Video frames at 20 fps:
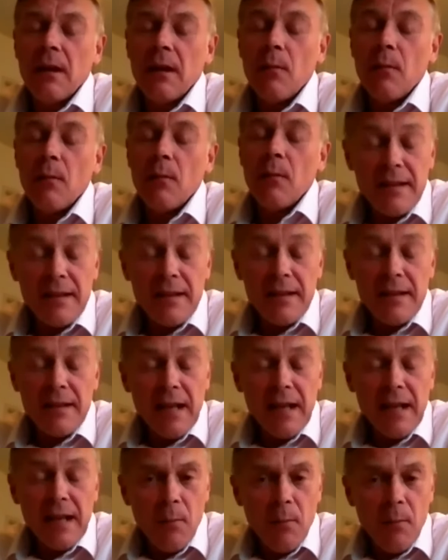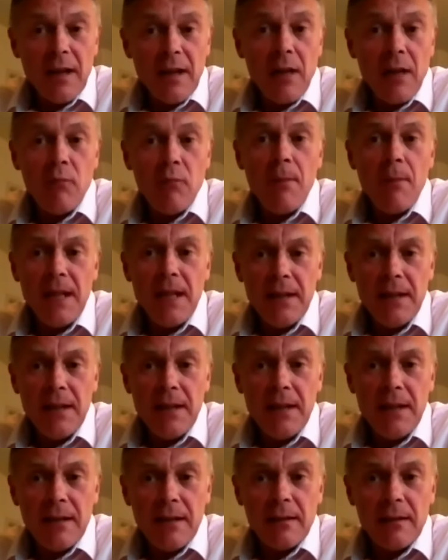And what I said to him was, I'll repeat
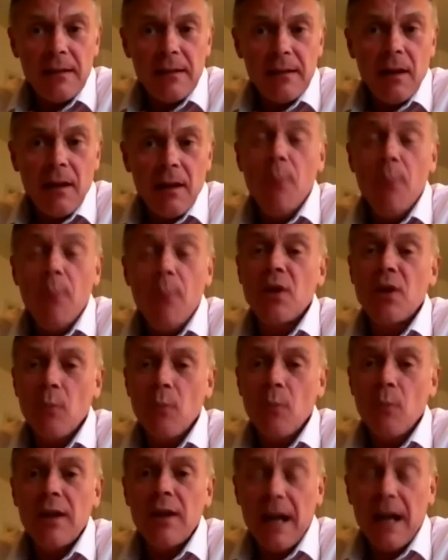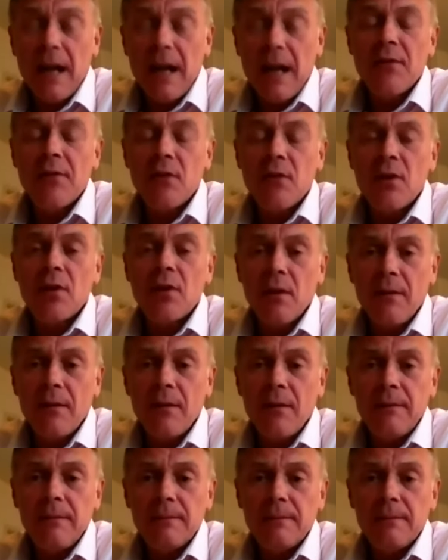this. Option one, you hand the drugs
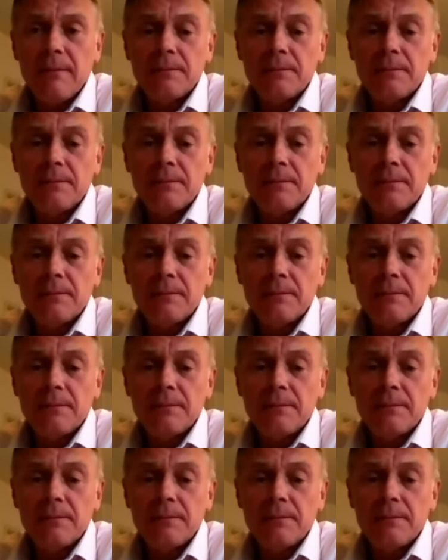over.